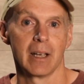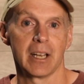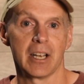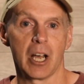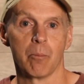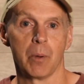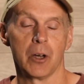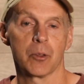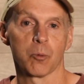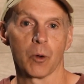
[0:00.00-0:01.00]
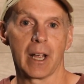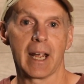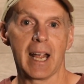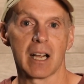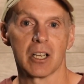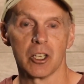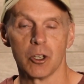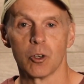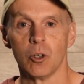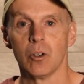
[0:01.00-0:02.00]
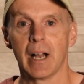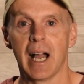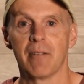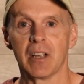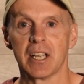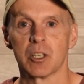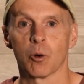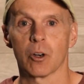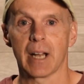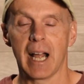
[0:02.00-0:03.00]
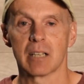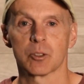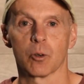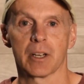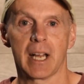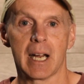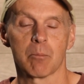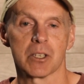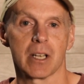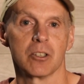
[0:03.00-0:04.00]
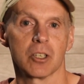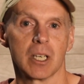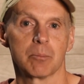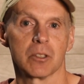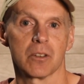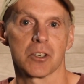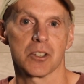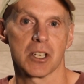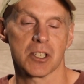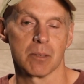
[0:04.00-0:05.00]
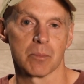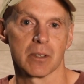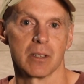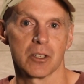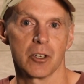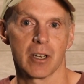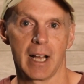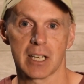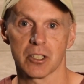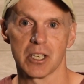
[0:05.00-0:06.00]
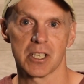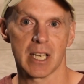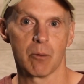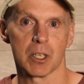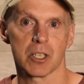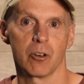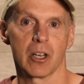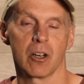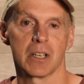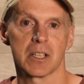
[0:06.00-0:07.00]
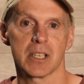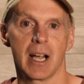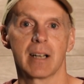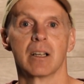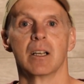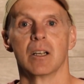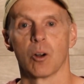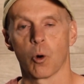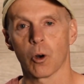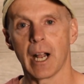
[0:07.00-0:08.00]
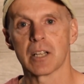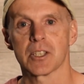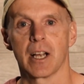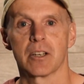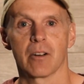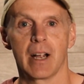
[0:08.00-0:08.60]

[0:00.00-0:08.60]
You know, both Ring and Google have indoor and outdoor cameras that hook up to their systems, so you can actually see what's going on inside or outside your